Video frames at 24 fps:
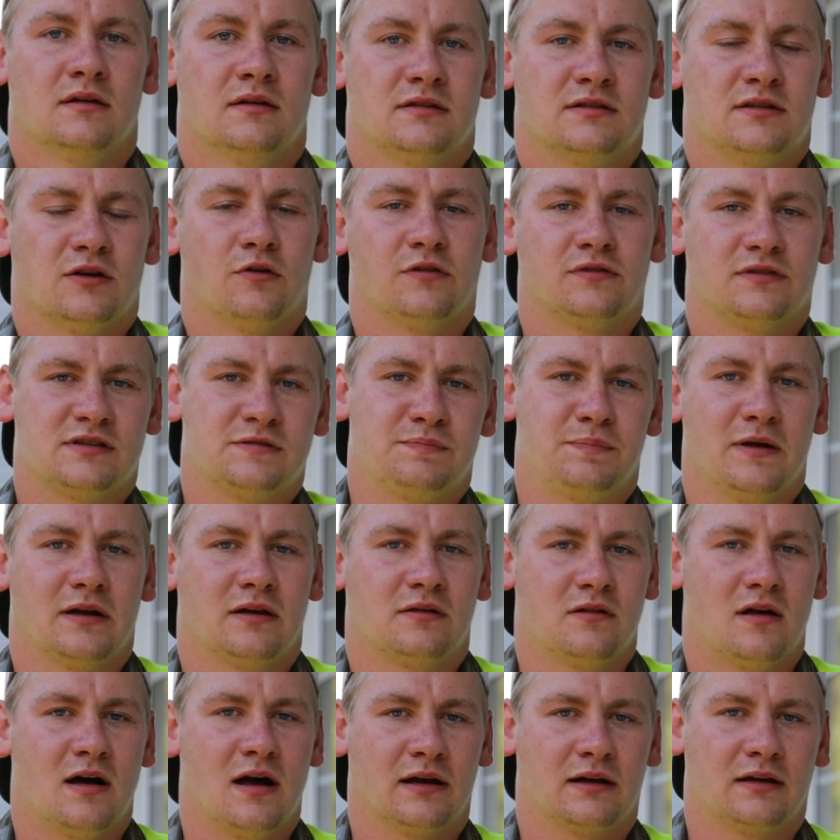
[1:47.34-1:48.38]
So with the spit
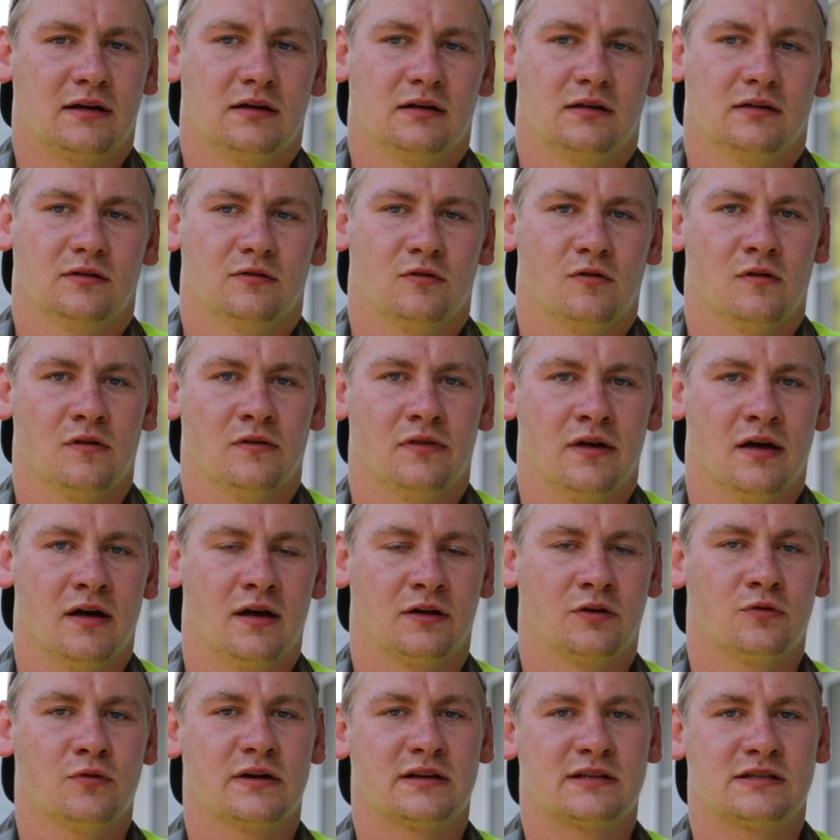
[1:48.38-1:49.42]
cluck, or
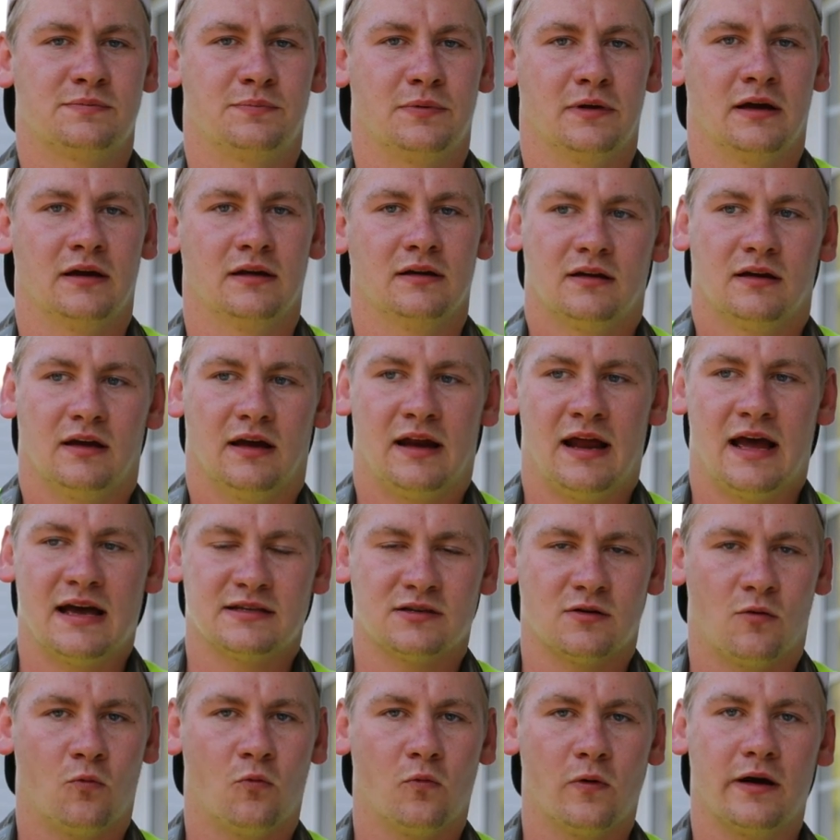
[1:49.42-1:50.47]
the quick spit, it has
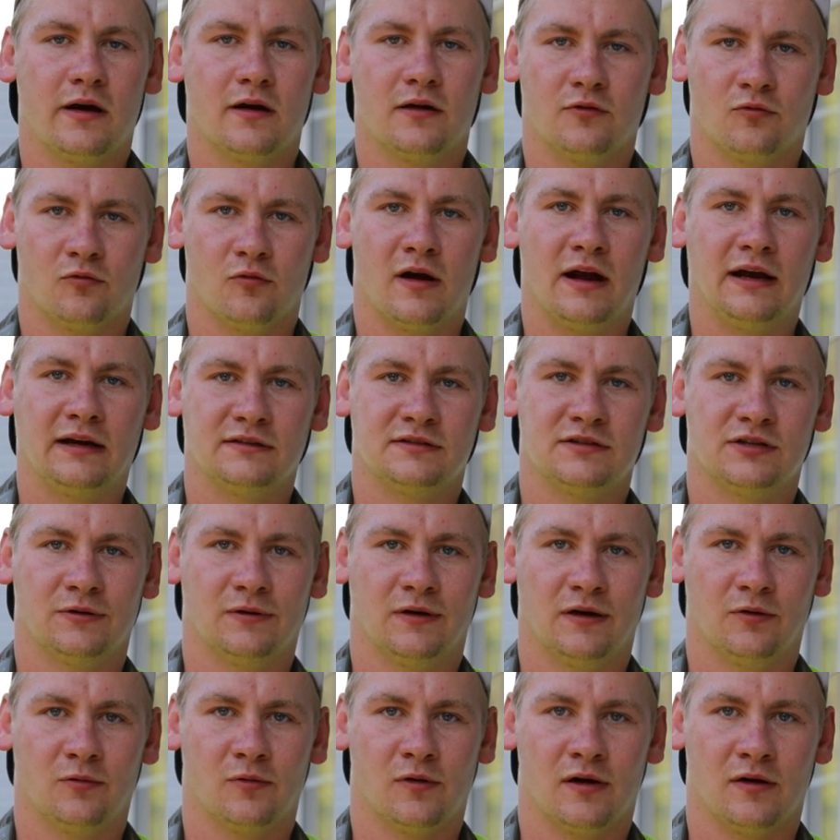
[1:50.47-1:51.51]
a weird ring
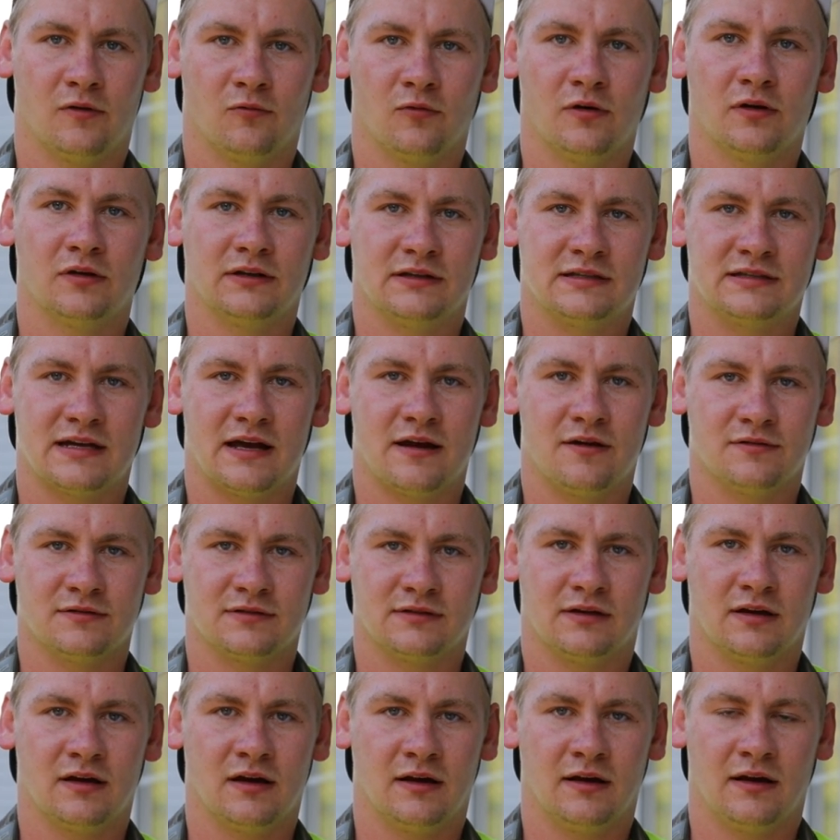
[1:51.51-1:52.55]
to it where it really sounds
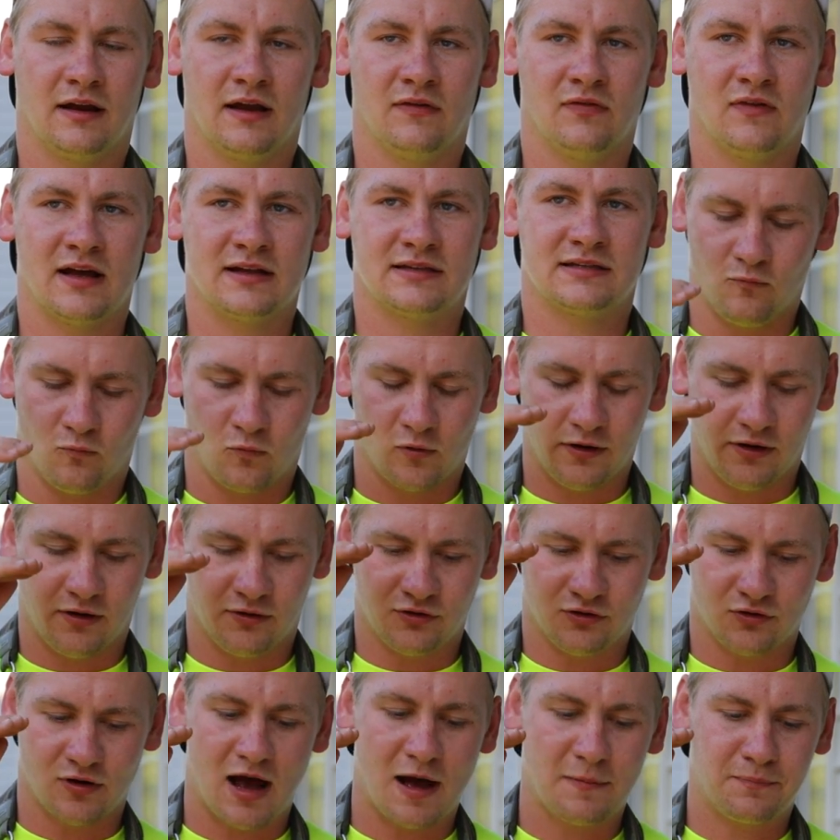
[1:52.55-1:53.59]
good, and that's where you're
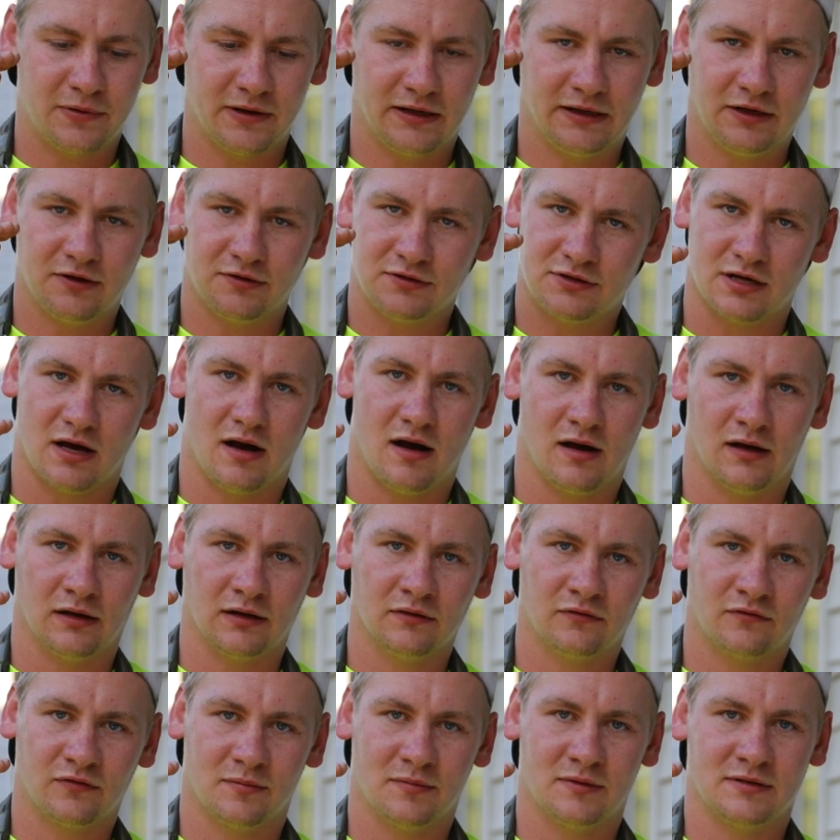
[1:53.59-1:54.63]
dropping your tongue
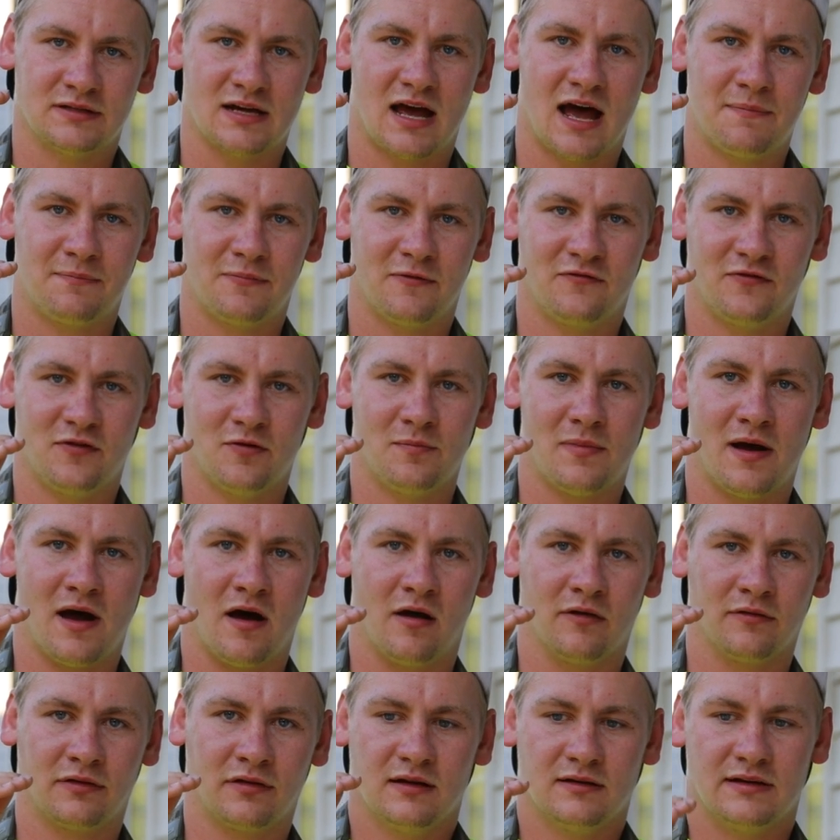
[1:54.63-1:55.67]
from the top of your
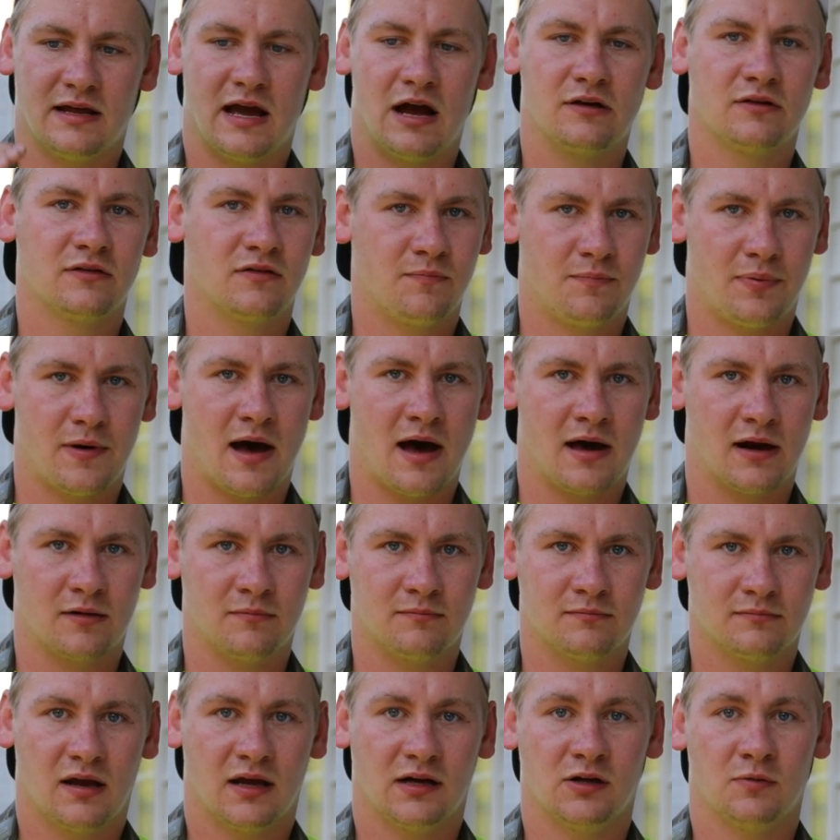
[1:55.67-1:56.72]
mouth down to the
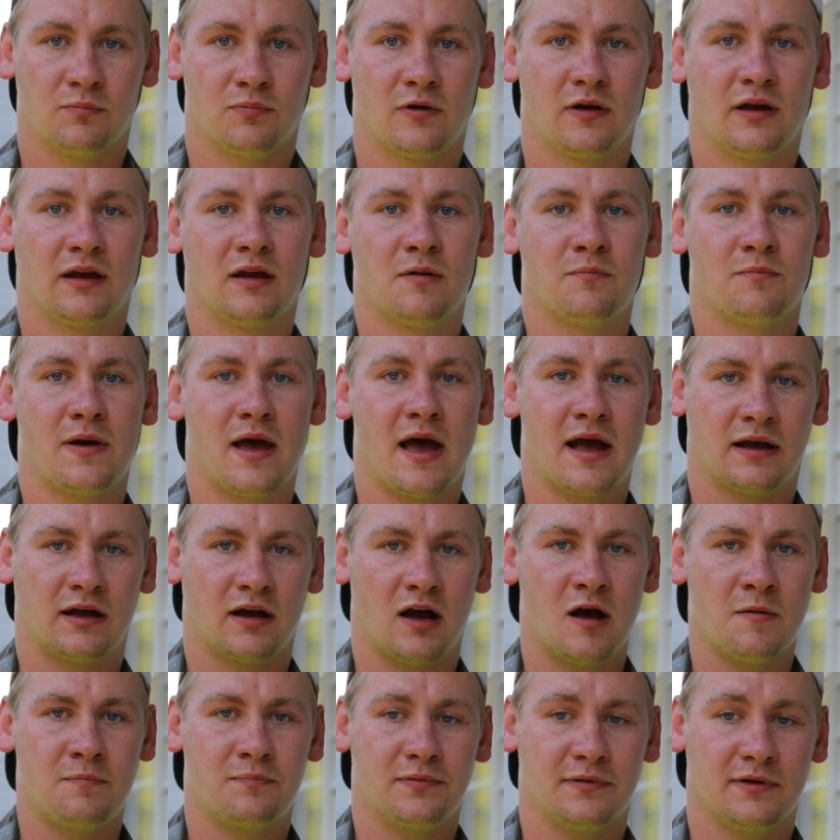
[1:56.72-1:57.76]
bottom, and you're bringing it back
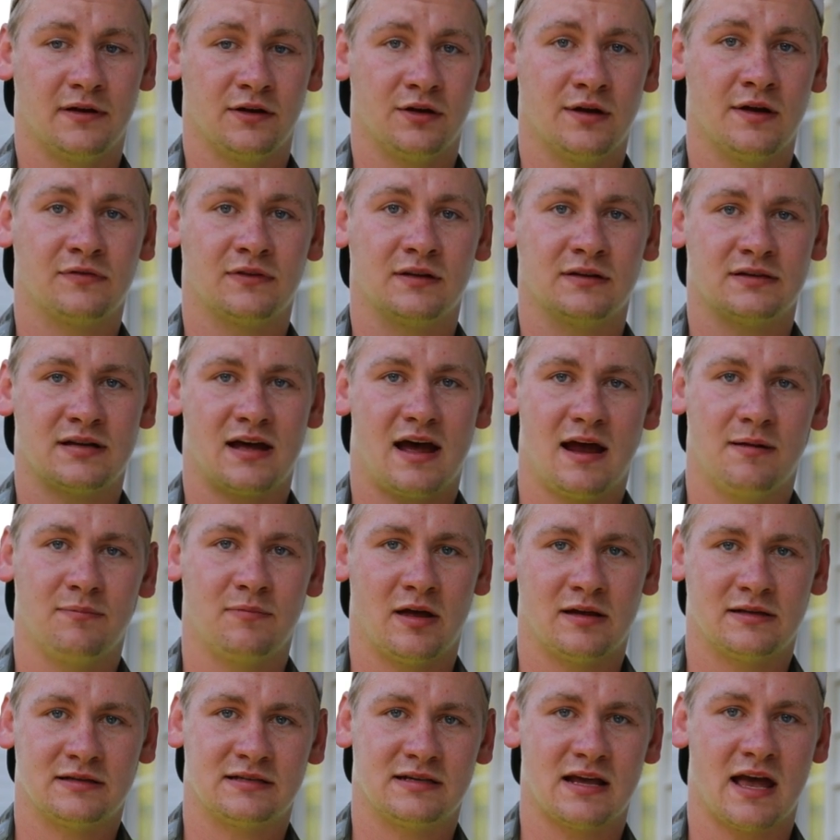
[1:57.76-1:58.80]
up. You have to time
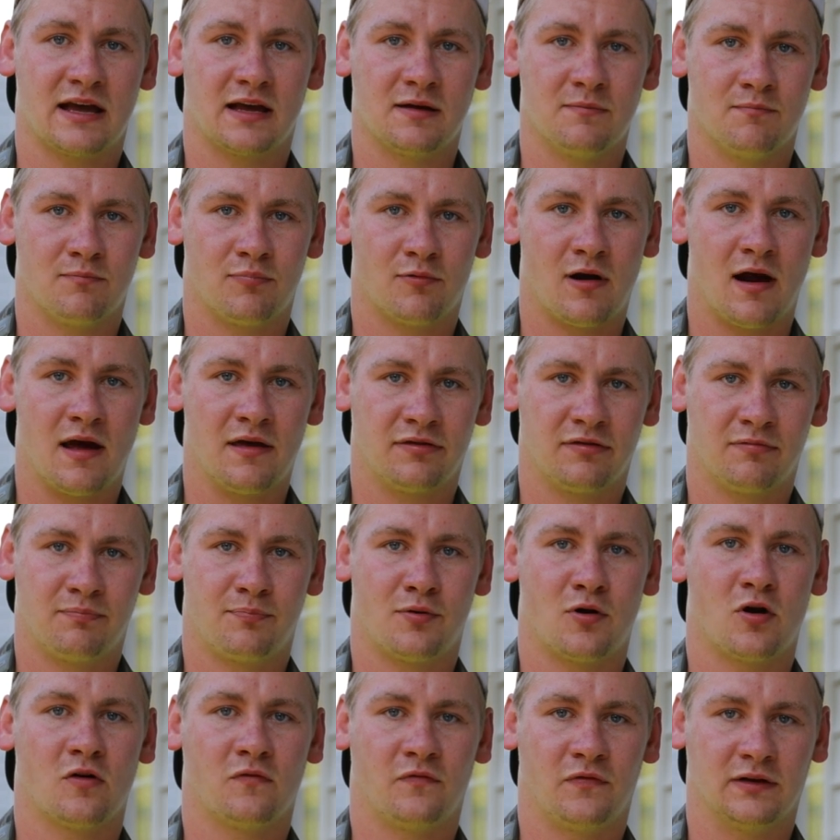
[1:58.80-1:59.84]
that second breath
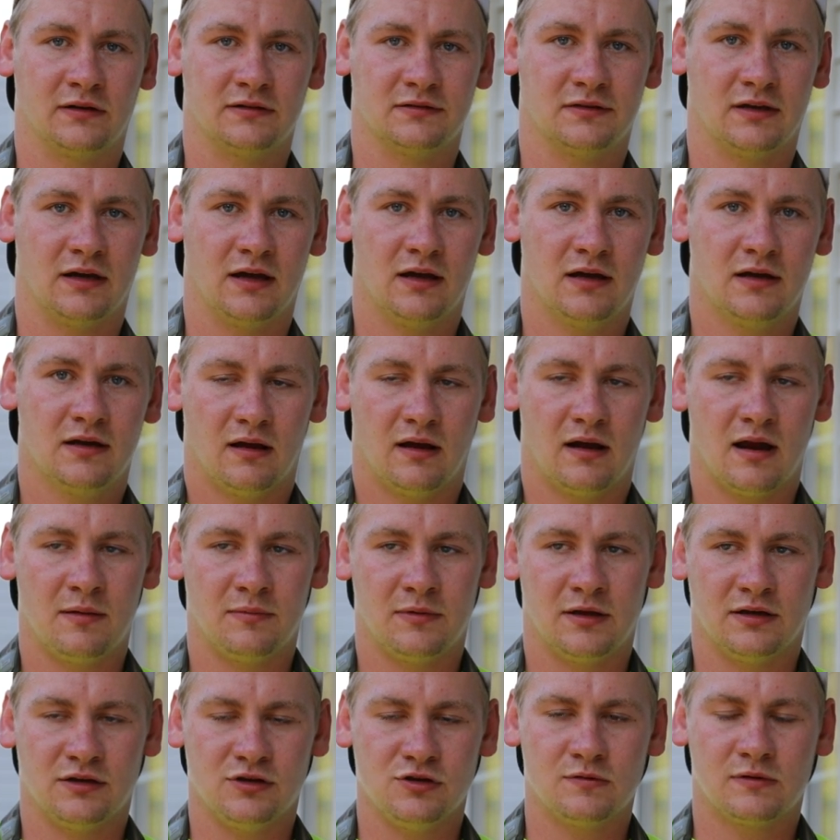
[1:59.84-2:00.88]
perfectly. And I
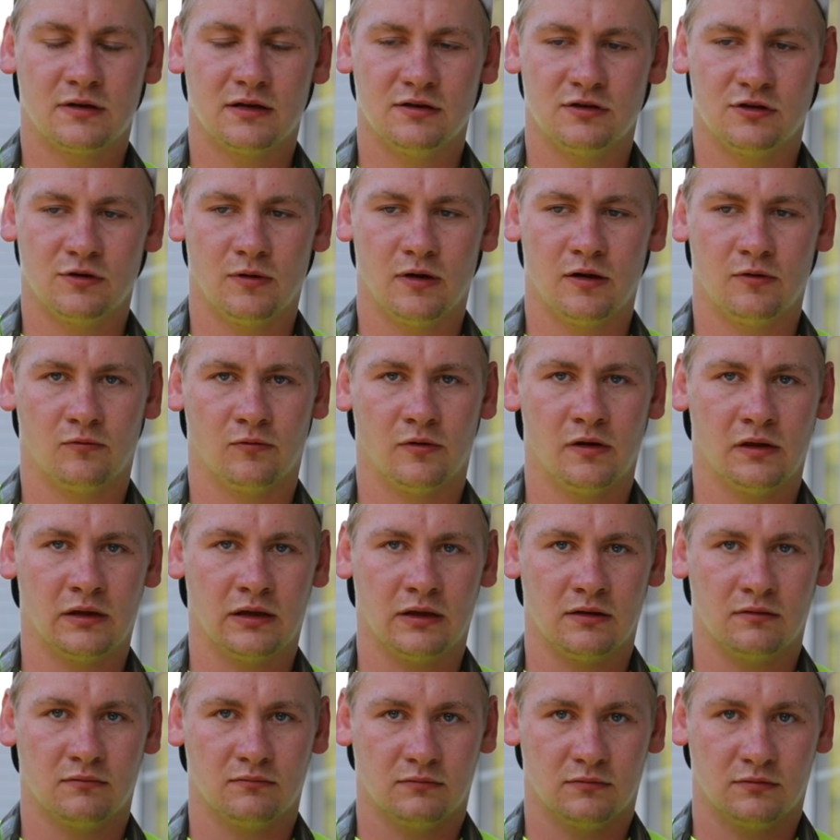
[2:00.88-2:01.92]
mean, you can do it
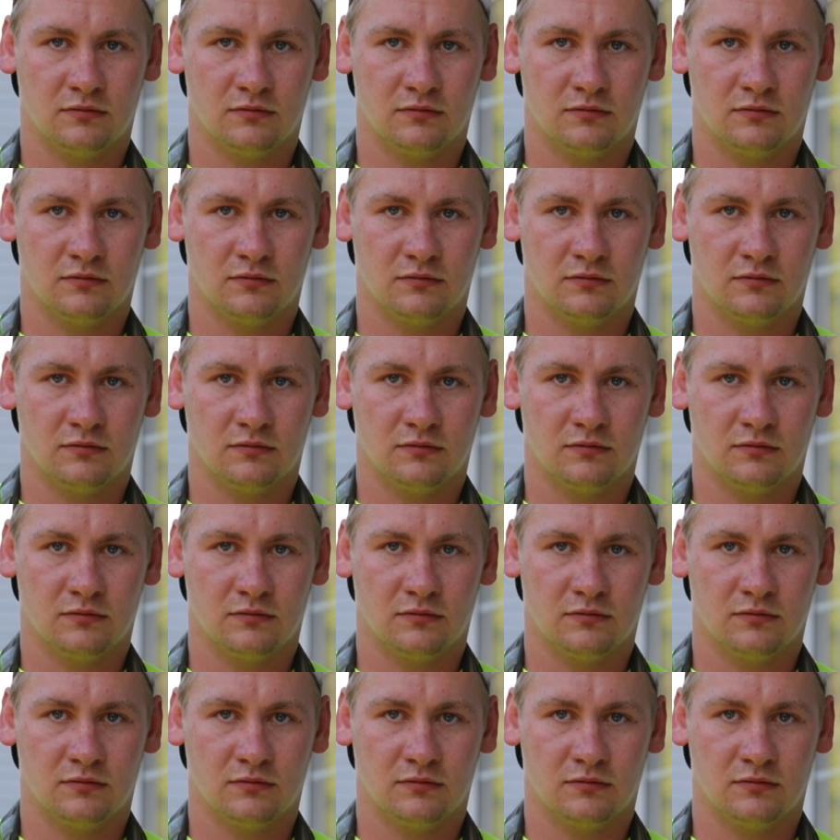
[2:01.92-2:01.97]
really